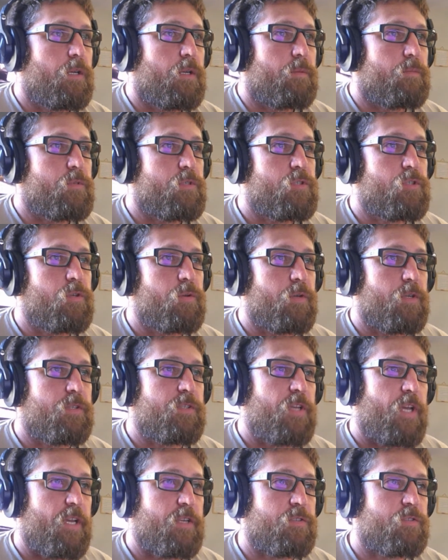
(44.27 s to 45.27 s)
Just doing a
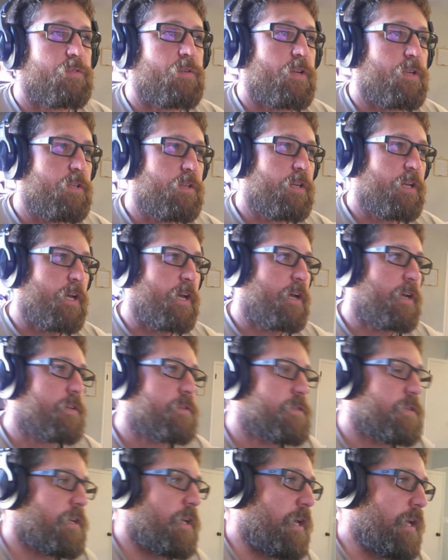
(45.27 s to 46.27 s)
test run, you
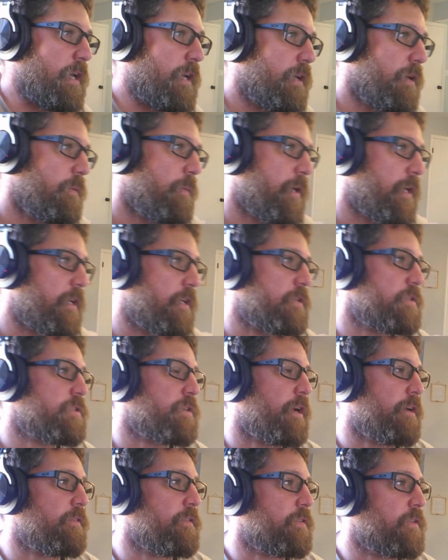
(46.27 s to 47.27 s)
guys. Making
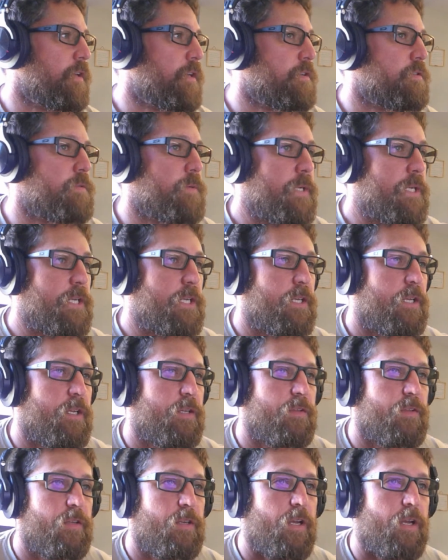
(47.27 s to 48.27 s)
sure everything is
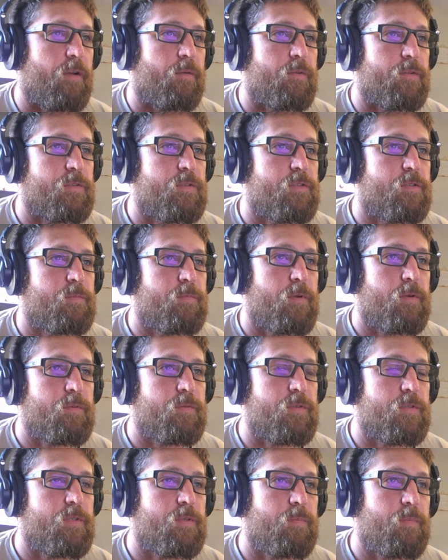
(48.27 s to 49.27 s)
reconnected how it's
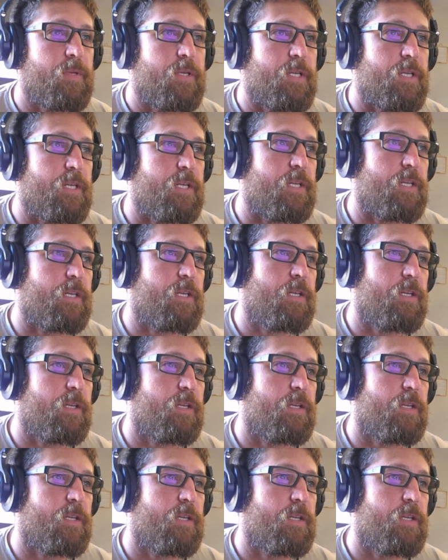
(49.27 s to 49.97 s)
supposed to be.